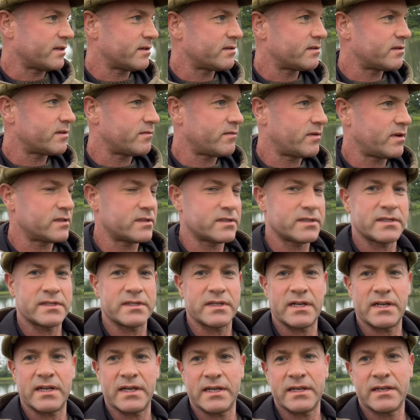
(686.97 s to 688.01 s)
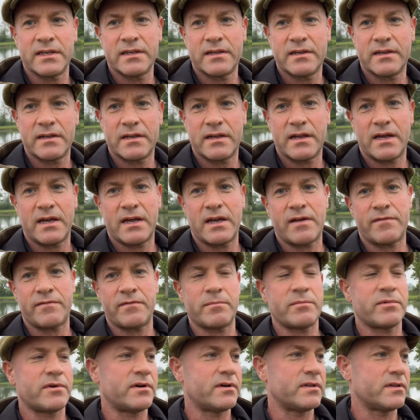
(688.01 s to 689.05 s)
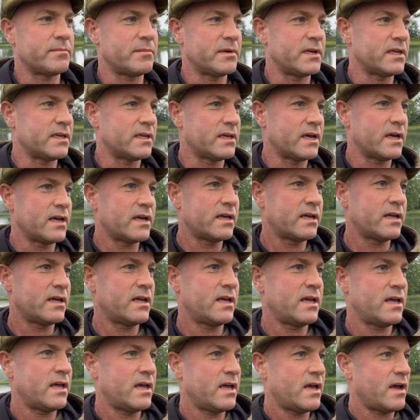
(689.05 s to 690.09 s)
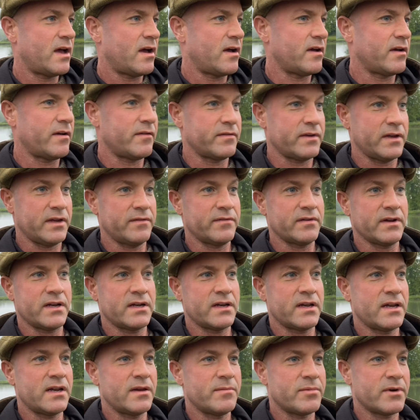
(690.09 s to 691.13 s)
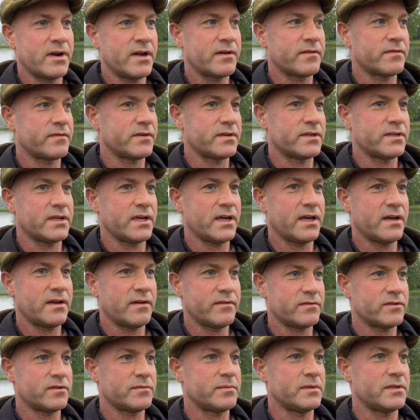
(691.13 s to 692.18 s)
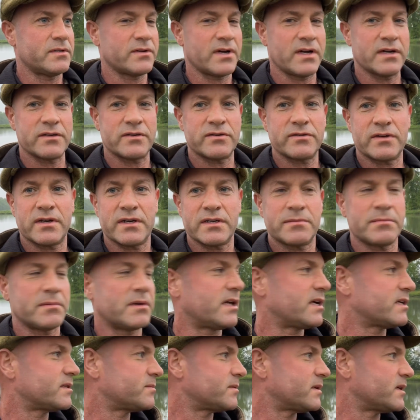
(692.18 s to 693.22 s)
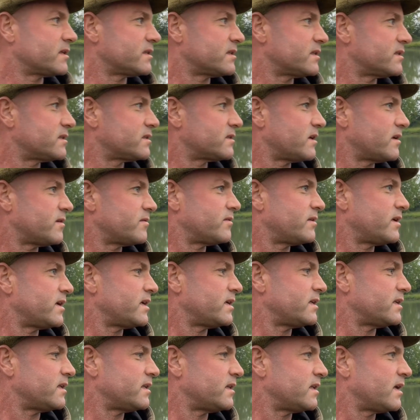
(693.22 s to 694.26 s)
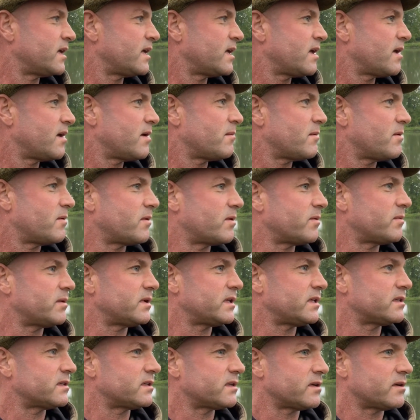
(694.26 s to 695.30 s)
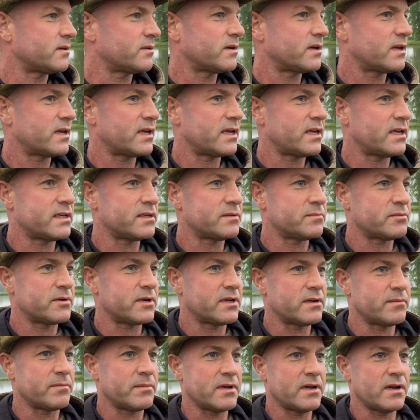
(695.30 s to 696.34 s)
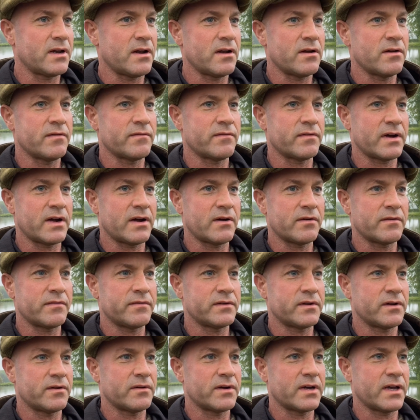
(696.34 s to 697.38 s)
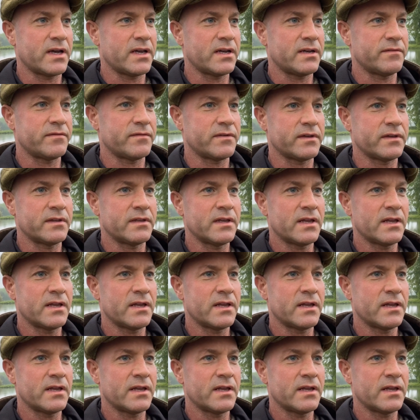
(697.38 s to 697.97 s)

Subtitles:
The rods are still in. I haven't brought them in yet. I haven't even had any breakfast yet. I've just been trying to stretch my legs because it stopped raining. But what I will do is bring them in another hour if I don't get anything,